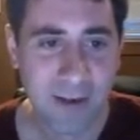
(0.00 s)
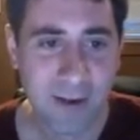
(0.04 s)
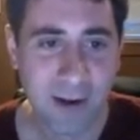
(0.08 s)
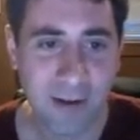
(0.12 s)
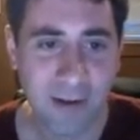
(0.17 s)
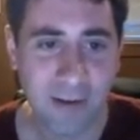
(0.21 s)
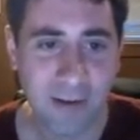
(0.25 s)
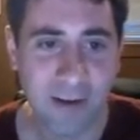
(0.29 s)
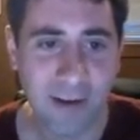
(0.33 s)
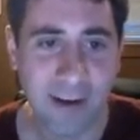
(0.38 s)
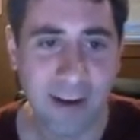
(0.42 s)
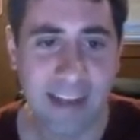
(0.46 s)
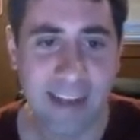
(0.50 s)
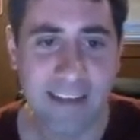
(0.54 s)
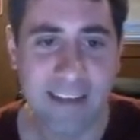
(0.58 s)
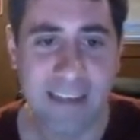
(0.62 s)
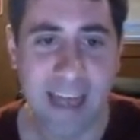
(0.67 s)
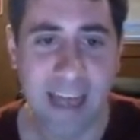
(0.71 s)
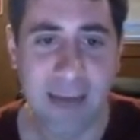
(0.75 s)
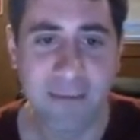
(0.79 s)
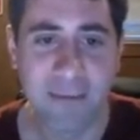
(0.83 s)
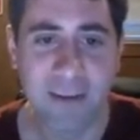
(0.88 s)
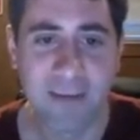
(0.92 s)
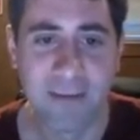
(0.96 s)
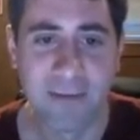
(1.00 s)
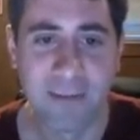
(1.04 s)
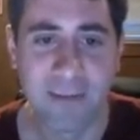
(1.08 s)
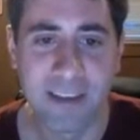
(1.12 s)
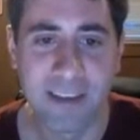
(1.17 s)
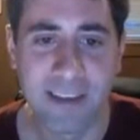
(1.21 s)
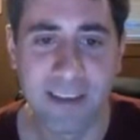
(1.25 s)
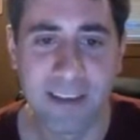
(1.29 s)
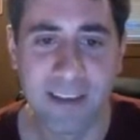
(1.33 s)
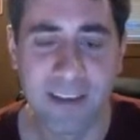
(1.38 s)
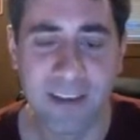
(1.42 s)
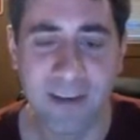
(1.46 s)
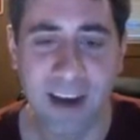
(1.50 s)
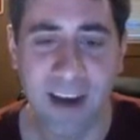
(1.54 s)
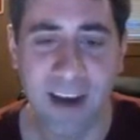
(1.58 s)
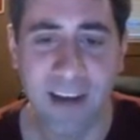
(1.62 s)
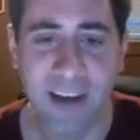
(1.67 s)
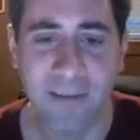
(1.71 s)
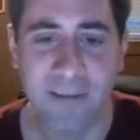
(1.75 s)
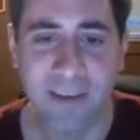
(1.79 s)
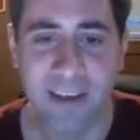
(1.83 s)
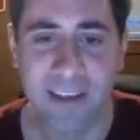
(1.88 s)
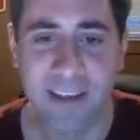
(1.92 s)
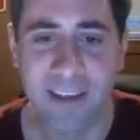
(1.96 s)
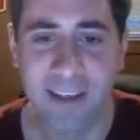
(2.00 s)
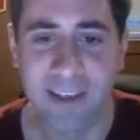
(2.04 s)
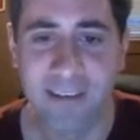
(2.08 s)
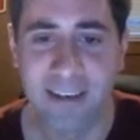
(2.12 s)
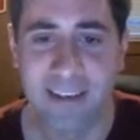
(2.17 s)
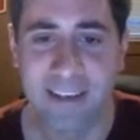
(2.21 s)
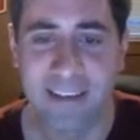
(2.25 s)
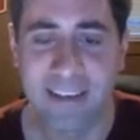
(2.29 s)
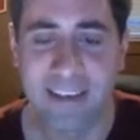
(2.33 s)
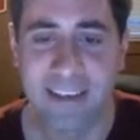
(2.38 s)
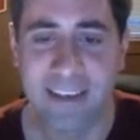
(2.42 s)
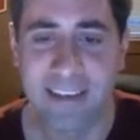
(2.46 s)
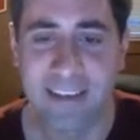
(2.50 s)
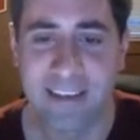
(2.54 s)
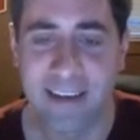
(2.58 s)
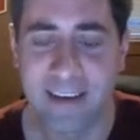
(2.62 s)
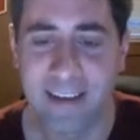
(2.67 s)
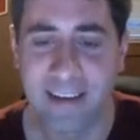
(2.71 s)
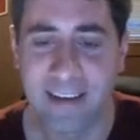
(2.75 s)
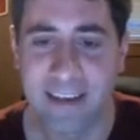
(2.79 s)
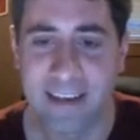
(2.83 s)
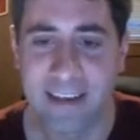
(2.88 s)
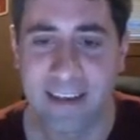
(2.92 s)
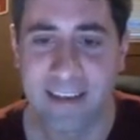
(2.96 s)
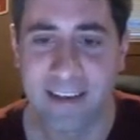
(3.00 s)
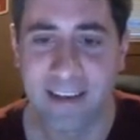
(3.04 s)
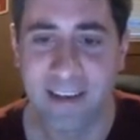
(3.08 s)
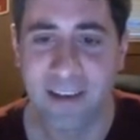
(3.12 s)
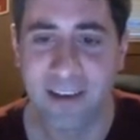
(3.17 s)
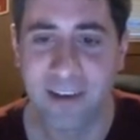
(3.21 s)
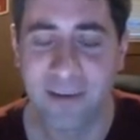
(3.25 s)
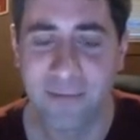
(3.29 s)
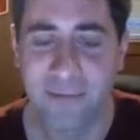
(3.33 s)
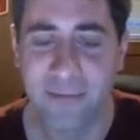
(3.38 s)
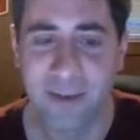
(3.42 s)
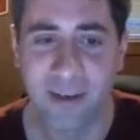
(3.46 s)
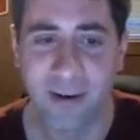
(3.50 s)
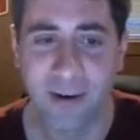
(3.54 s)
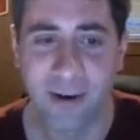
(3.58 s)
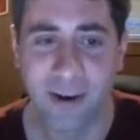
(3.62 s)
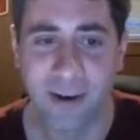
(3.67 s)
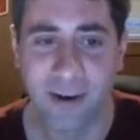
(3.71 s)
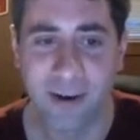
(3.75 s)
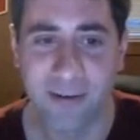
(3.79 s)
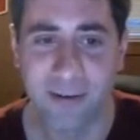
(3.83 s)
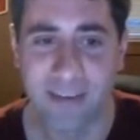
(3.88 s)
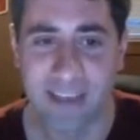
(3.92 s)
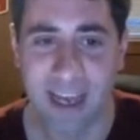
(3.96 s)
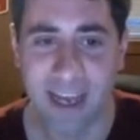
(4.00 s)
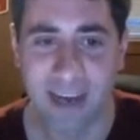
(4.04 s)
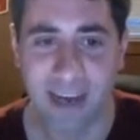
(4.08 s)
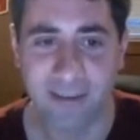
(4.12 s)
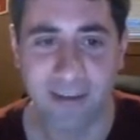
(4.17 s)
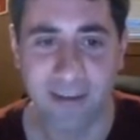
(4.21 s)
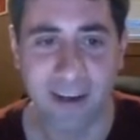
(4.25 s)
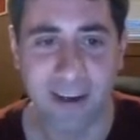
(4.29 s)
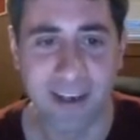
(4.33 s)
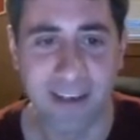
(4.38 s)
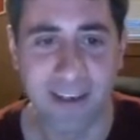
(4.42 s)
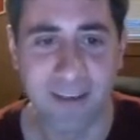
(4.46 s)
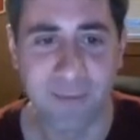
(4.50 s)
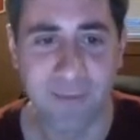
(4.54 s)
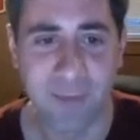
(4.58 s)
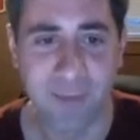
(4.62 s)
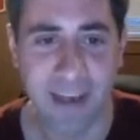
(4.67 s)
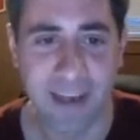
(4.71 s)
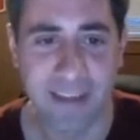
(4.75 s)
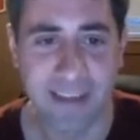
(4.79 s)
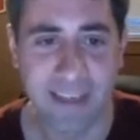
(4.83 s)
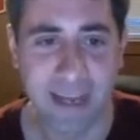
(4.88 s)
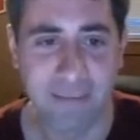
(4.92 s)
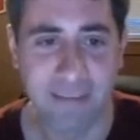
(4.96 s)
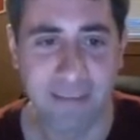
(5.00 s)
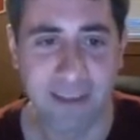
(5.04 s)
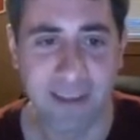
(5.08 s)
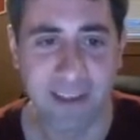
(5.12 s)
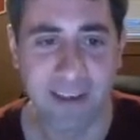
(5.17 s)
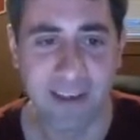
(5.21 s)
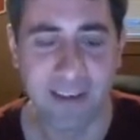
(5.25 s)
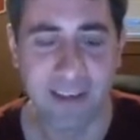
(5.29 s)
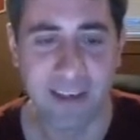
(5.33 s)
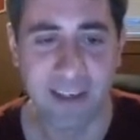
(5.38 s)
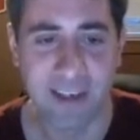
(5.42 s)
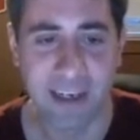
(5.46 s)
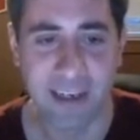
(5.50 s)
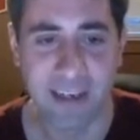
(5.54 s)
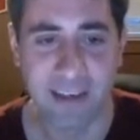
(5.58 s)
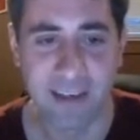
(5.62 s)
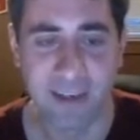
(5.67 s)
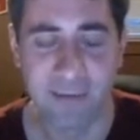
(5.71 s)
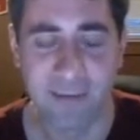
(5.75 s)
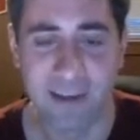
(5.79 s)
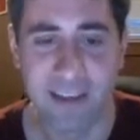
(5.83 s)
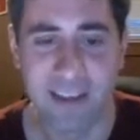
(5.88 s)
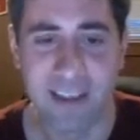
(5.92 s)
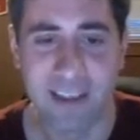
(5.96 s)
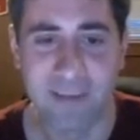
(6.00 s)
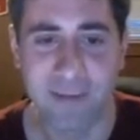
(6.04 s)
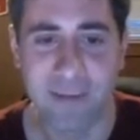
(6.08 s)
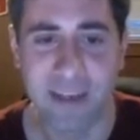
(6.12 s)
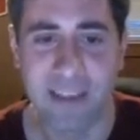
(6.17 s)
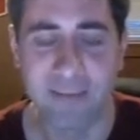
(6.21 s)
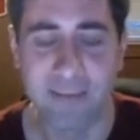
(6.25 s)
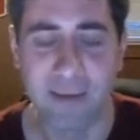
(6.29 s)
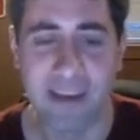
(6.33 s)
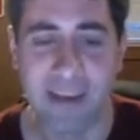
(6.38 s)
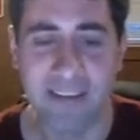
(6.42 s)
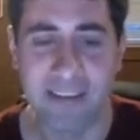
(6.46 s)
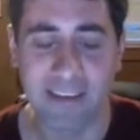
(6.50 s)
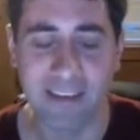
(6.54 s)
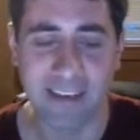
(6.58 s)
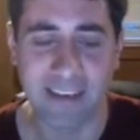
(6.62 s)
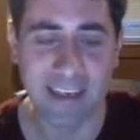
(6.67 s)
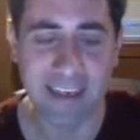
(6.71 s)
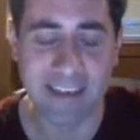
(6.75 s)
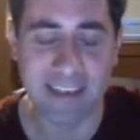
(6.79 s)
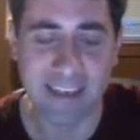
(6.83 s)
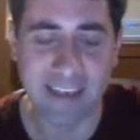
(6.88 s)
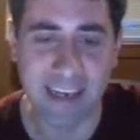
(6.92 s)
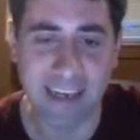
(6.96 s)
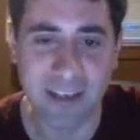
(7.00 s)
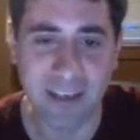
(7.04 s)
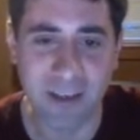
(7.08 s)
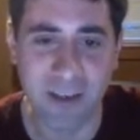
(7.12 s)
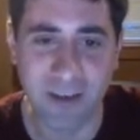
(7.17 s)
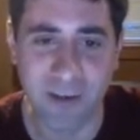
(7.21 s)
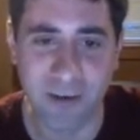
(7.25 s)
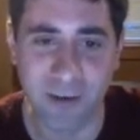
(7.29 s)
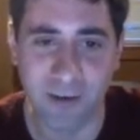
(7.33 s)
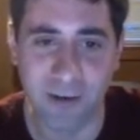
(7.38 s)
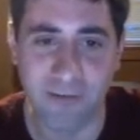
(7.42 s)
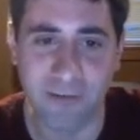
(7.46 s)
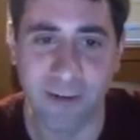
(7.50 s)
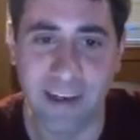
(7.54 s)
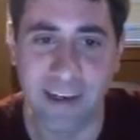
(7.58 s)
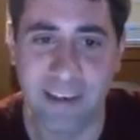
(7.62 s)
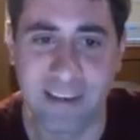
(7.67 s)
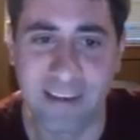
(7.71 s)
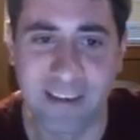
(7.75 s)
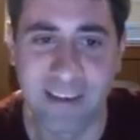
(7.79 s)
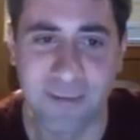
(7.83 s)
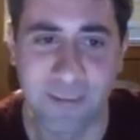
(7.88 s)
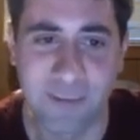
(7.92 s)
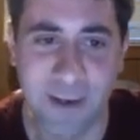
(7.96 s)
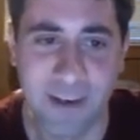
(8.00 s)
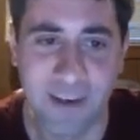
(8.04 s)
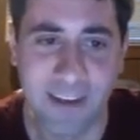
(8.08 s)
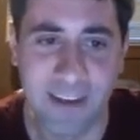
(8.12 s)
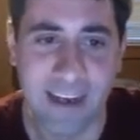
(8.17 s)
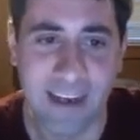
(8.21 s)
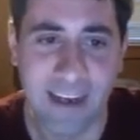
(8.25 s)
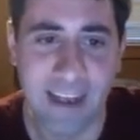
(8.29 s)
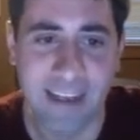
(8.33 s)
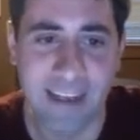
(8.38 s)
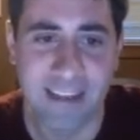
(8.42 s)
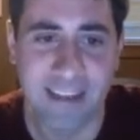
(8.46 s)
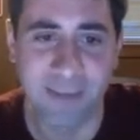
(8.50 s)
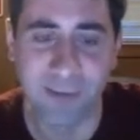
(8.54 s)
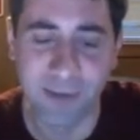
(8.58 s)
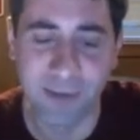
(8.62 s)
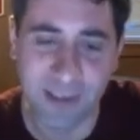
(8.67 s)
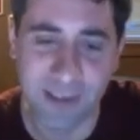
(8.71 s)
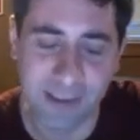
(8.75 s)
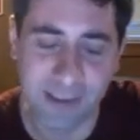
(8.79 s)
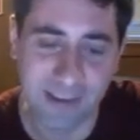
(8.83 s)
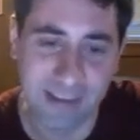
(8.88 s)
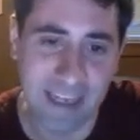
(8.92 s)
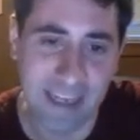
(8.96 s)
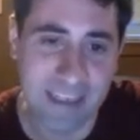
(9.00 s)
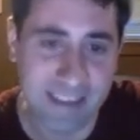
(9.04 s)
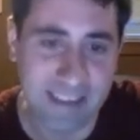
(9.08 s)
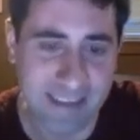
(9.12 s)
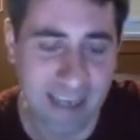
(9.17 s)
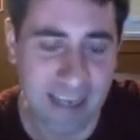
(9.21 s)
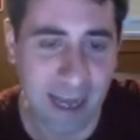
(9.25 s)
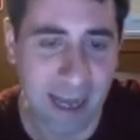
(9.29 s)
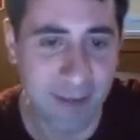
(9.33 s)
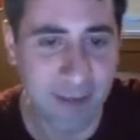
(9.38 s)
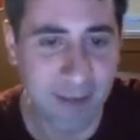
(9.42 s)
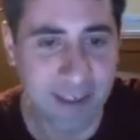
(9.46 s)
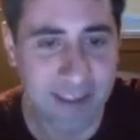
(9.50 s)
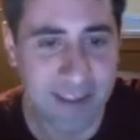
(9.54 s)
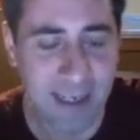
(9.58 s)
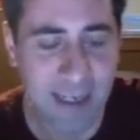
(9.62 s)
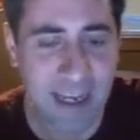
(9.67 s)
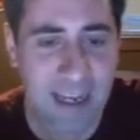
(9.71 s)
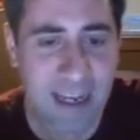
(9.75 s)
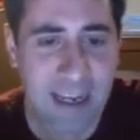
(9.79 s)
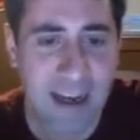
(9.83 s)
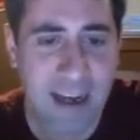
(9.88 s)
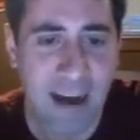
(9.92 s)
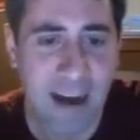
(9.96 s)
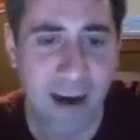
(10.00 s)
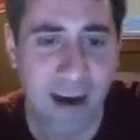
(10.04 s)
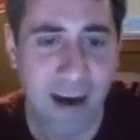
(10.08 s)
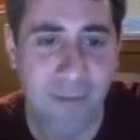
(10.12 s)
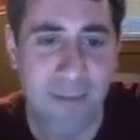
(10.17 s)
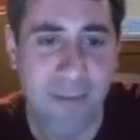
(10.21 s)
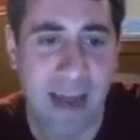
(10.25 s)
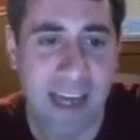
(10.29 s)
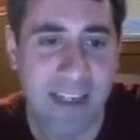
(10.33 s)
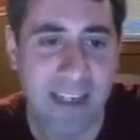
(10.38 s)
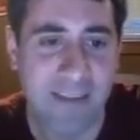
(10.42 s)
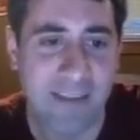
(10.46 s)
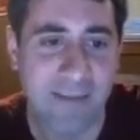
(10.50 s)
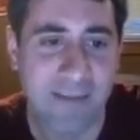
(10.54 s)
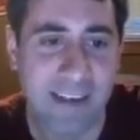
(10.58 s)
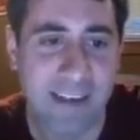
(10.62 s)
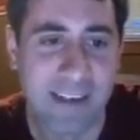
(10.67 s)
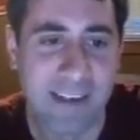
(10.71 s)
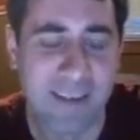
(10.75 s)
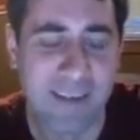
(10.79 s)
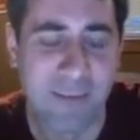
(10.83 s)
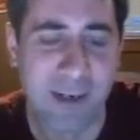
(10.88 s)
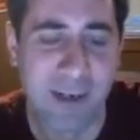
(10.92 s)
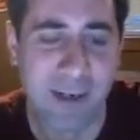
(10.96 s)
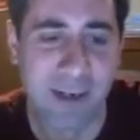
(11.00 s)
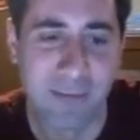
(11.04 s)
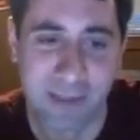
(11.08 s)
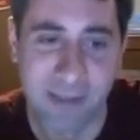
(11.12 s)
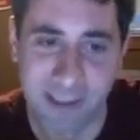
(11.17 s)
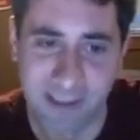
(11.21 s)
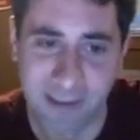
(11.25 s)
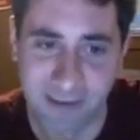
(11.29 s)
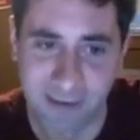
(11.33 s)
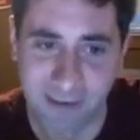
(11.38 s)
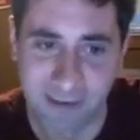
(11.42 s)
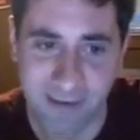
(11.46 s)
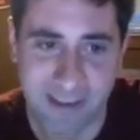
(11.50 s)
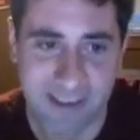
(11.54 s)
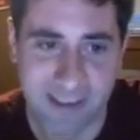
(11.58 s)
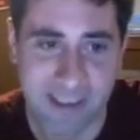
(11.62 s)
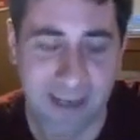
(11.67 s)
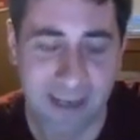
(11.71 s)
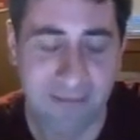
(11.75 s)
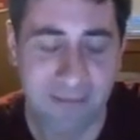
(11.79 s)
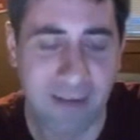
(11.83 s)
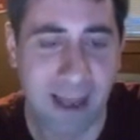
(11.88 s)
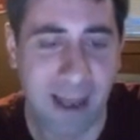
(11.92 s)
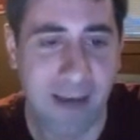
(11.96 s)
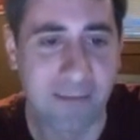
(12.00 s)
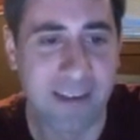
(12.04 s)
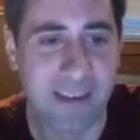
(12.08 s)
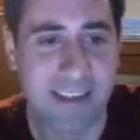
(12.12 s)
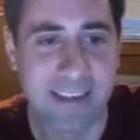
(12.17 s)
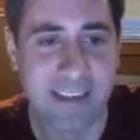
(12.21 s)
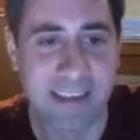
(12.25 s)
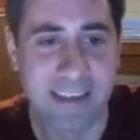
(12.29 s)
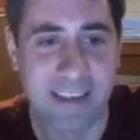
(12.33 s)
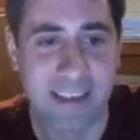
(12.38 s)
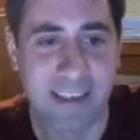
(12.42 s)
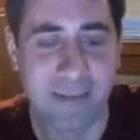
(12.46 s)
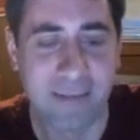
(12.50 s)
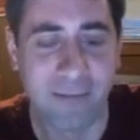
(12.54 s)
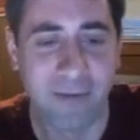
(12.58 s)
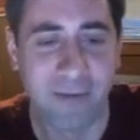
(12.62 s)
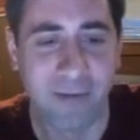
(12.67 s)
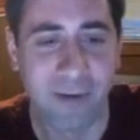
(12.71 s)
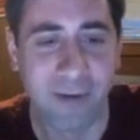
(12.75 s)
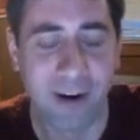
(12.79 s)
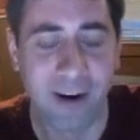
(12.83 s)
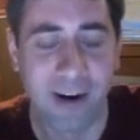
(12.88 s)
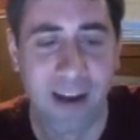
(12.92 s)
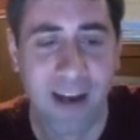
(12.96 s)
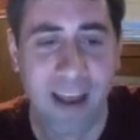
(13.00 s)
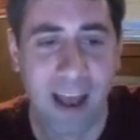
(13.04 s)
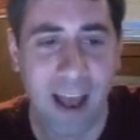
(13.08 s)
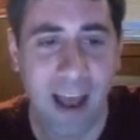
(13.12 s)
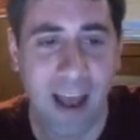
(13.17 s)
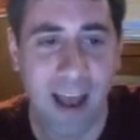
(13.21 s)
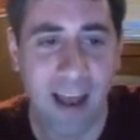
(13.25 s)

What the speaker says: No longer gains damage from distance traveled until it exceeds Nidalee's human auto attack range. Max damage unchanged. What this means basically is a short range spear that hits will deal less damage. A max range spear will still do the same damage as it did before.